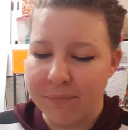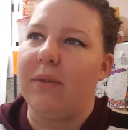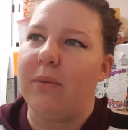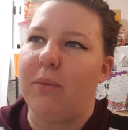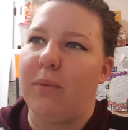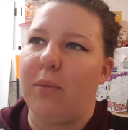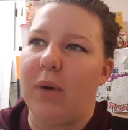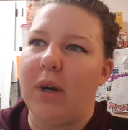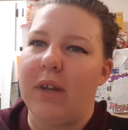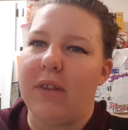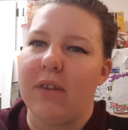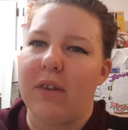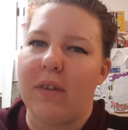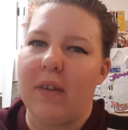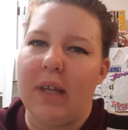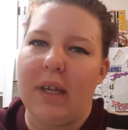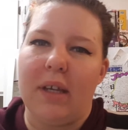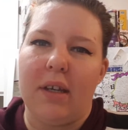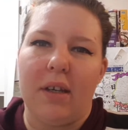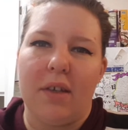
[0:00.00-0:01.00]
One of the
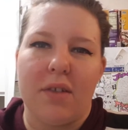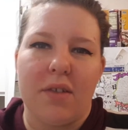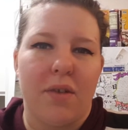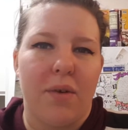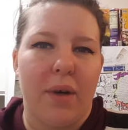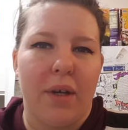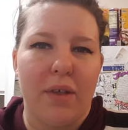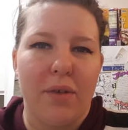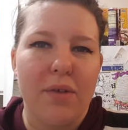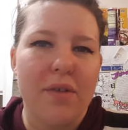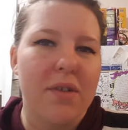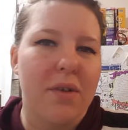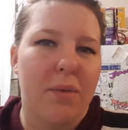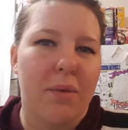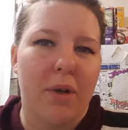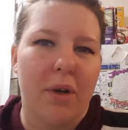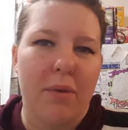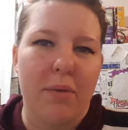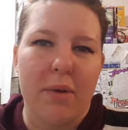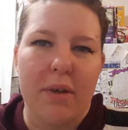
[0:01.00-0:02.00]
ladies who I used to
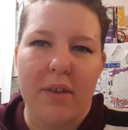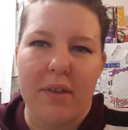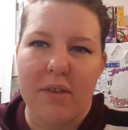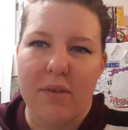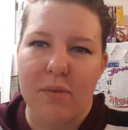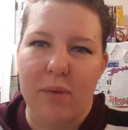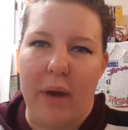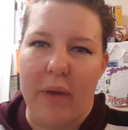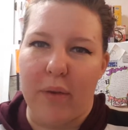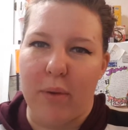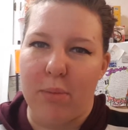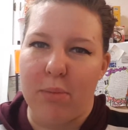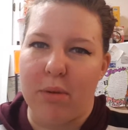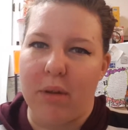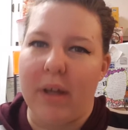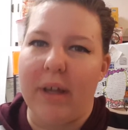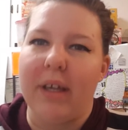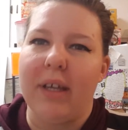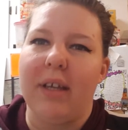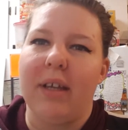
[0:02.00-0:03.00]
work with is rather
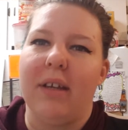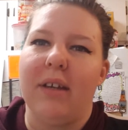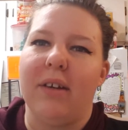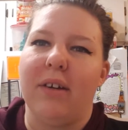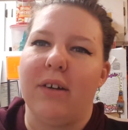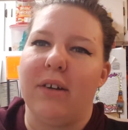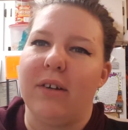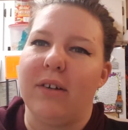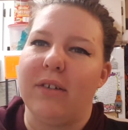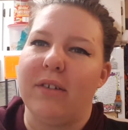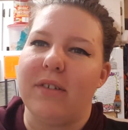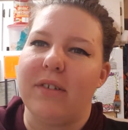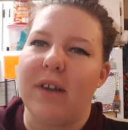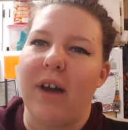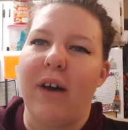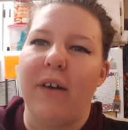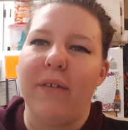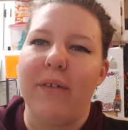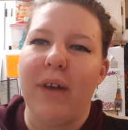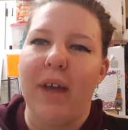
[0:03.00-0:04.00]
blunt in her
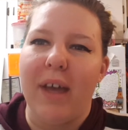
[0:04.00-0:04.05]
stuff,